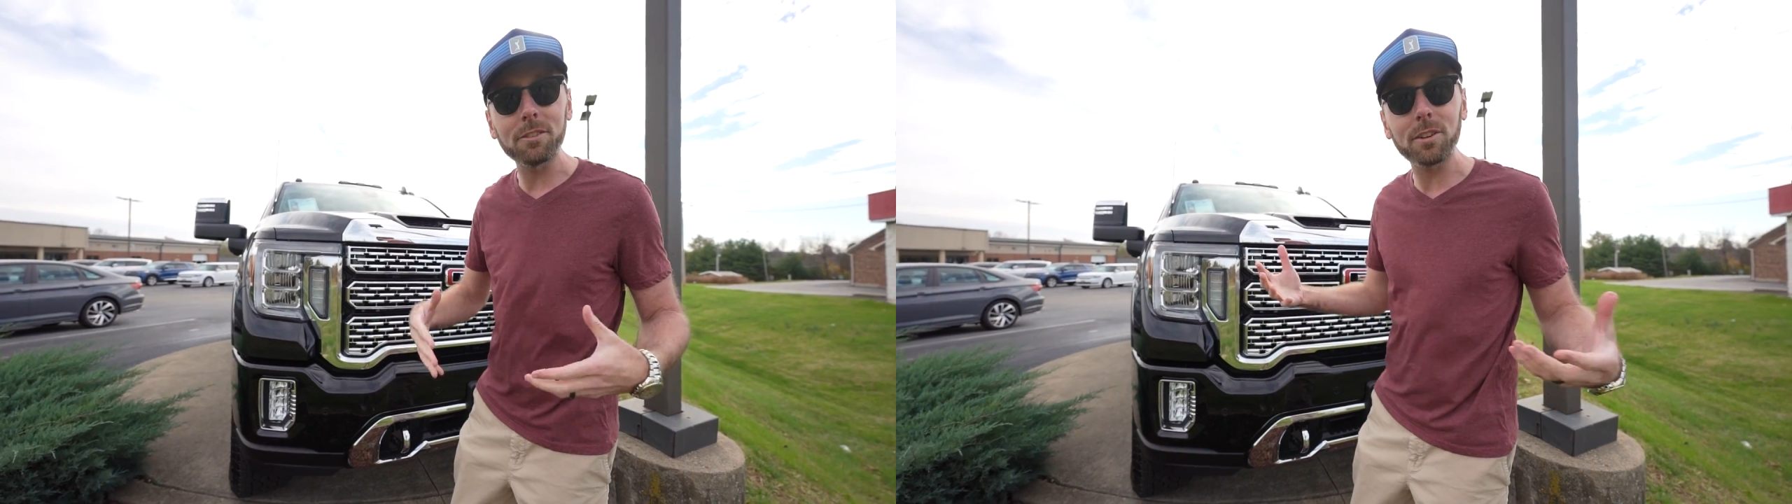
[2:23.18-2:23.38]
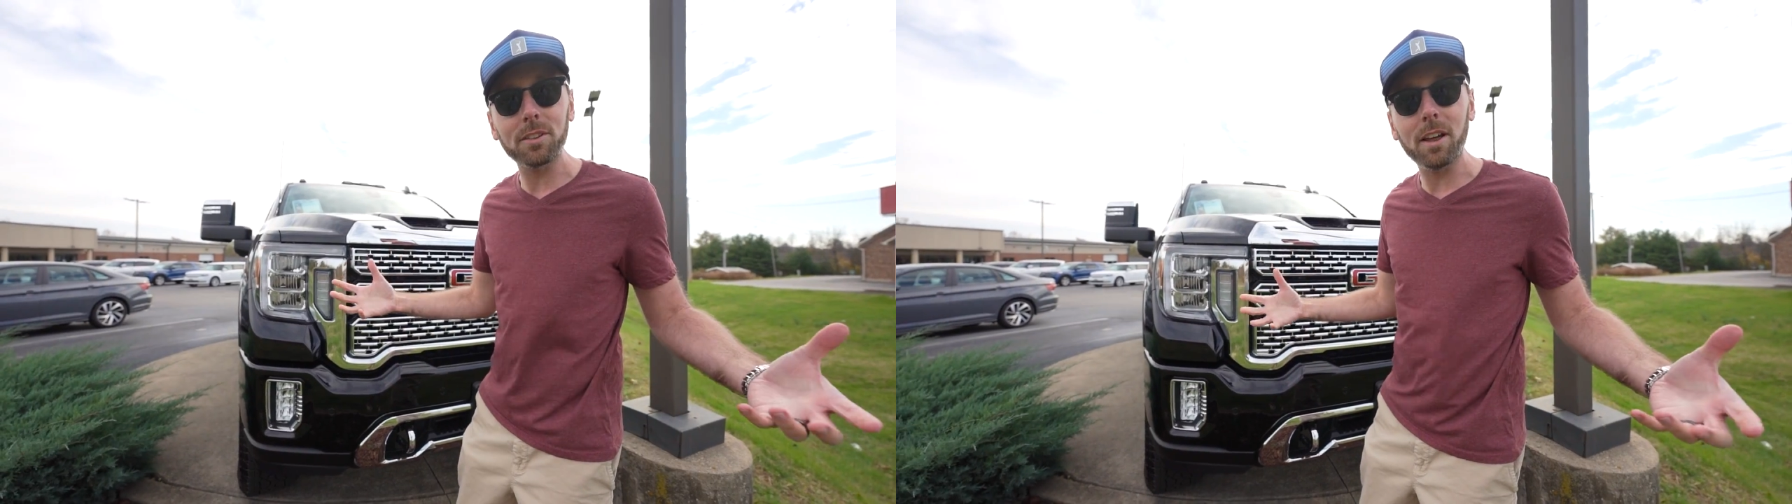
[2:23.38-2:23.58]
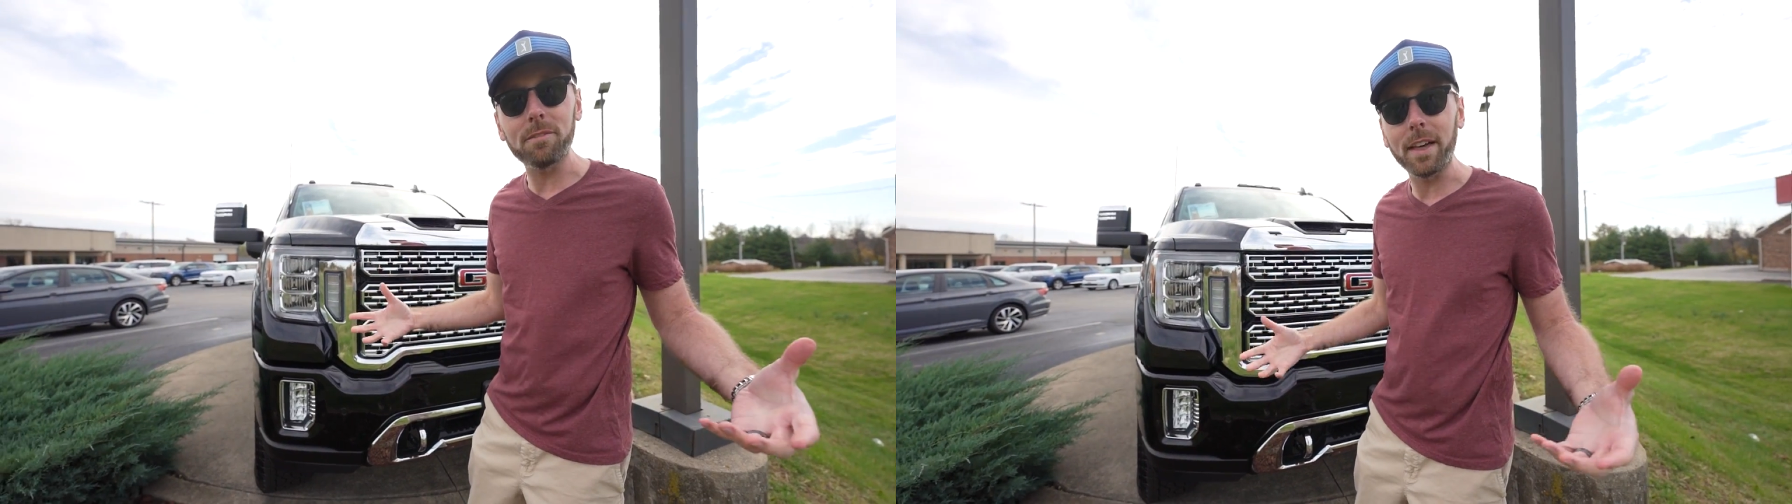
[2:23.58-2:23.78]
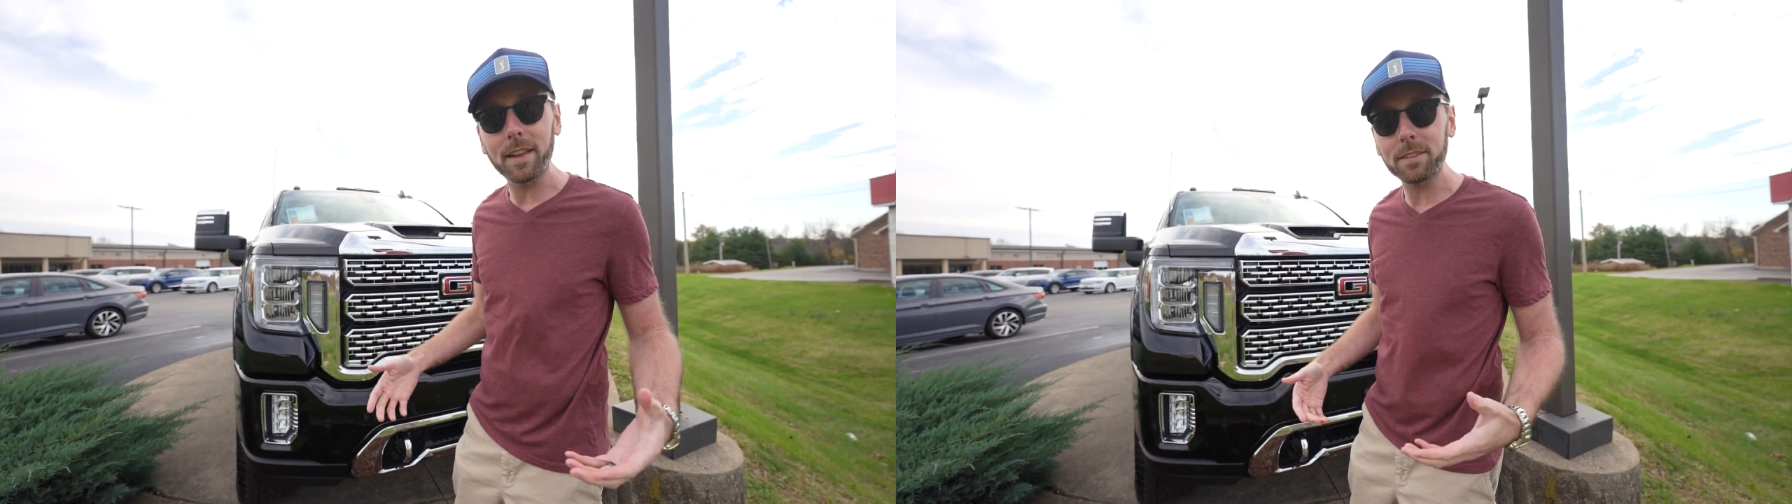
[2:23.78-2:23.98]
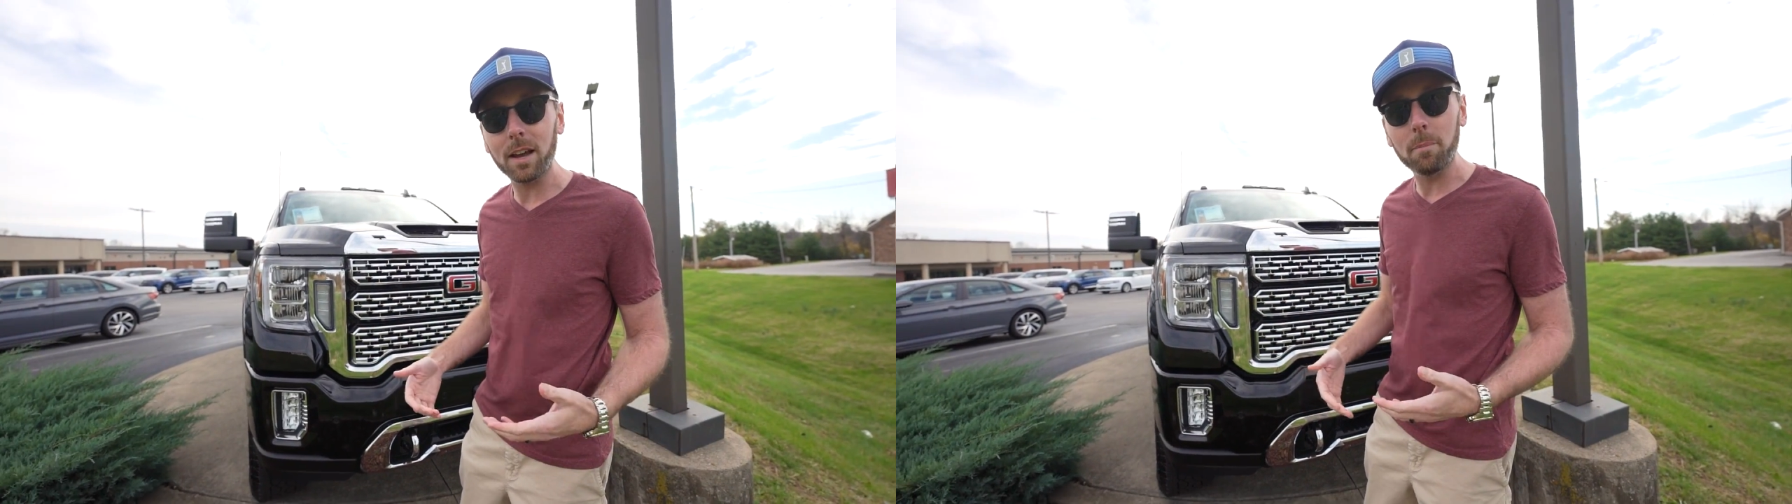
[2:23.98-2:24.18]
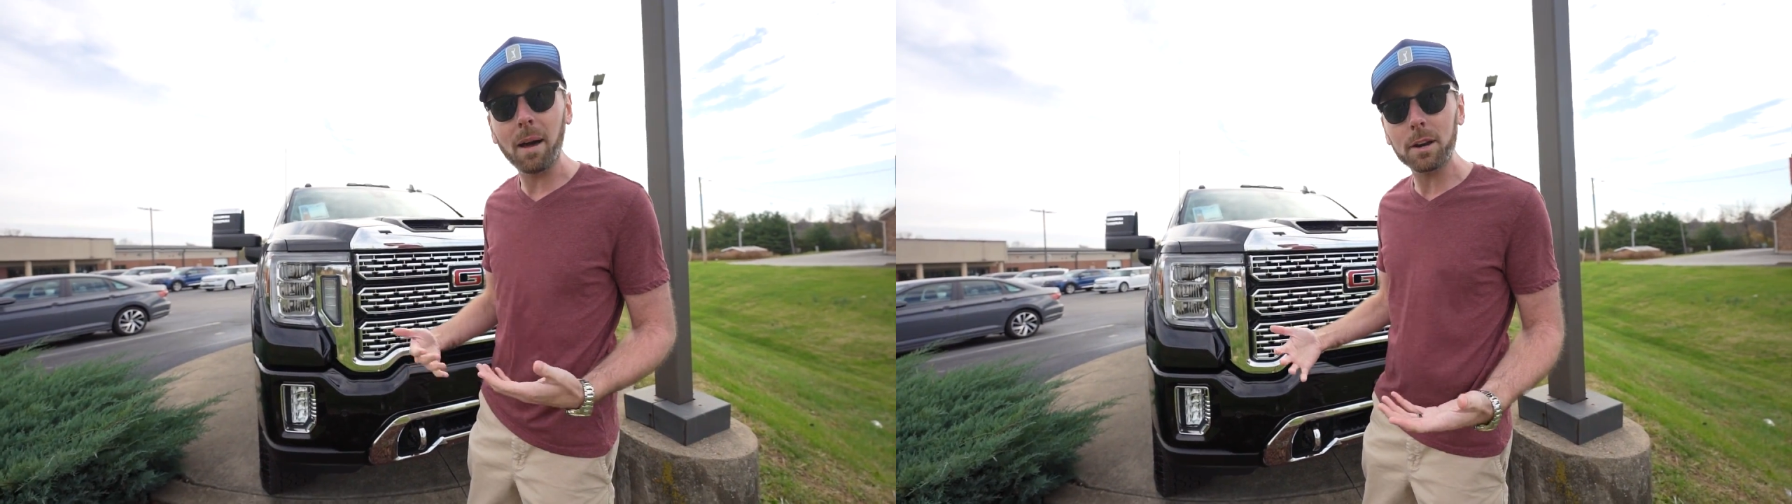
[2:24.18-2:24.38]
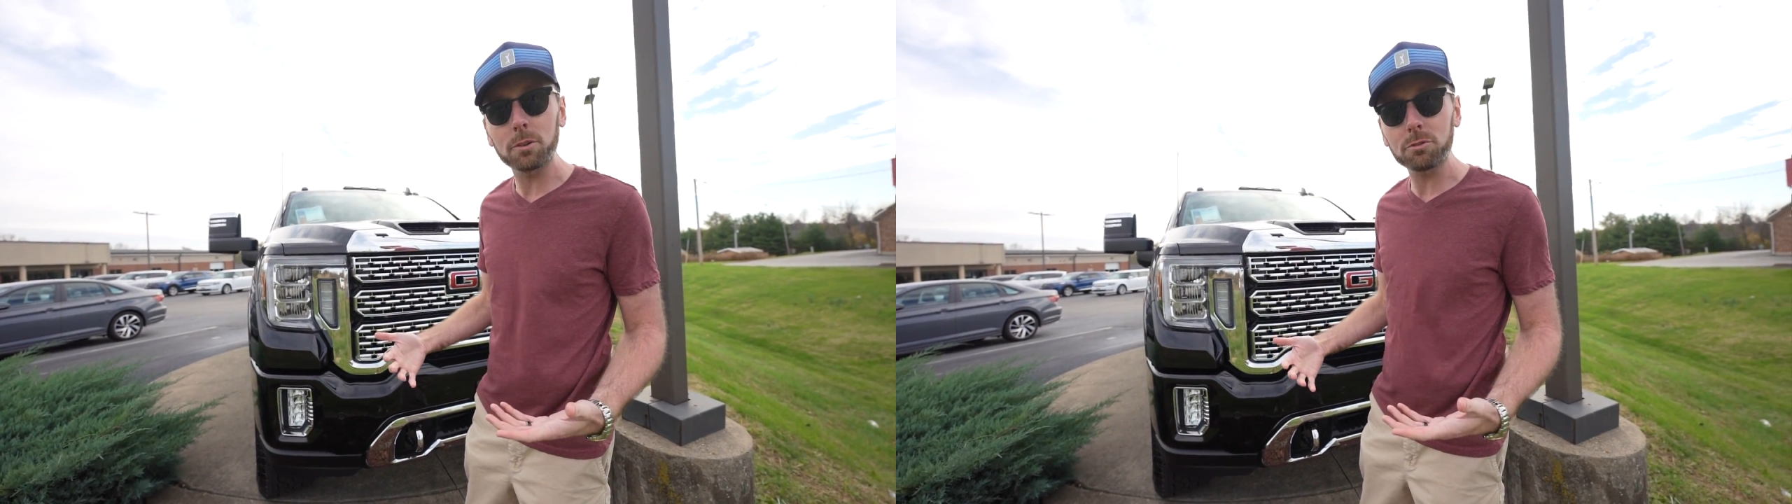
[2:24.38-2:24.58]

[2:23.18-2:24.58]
I just love that. That's how modern